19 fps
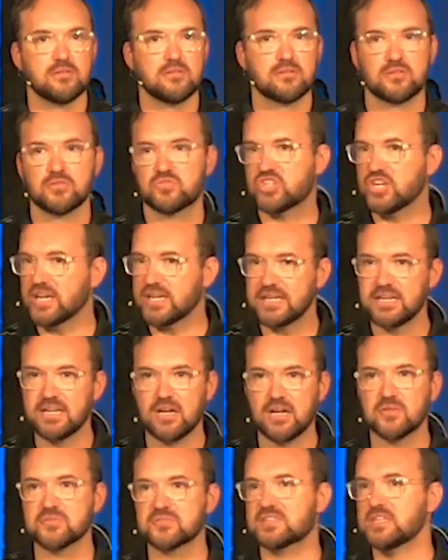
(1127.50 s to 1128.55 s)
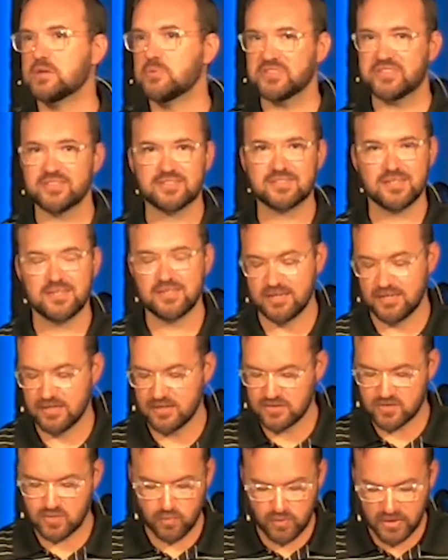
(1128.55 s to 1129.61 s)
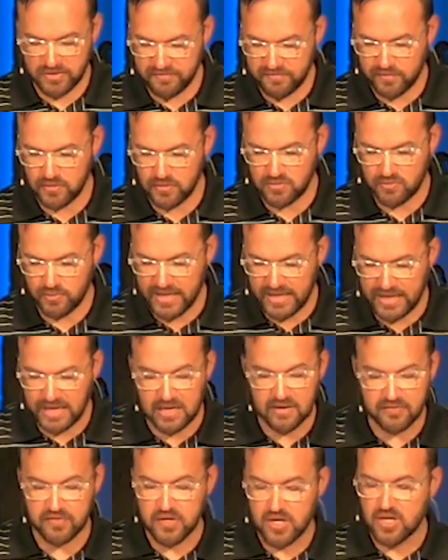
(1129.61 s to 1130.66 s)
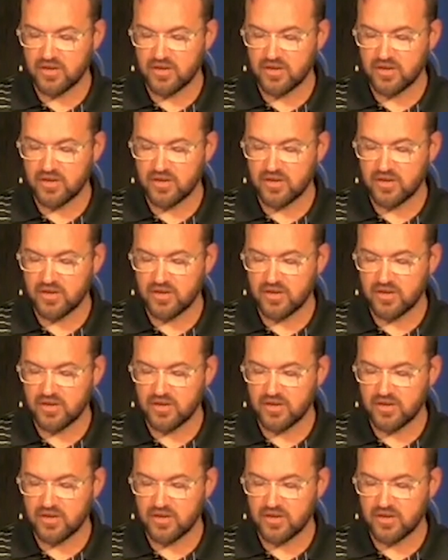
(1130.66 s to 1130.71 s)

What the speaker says: Go check it out. See what the scene is. What food do we have?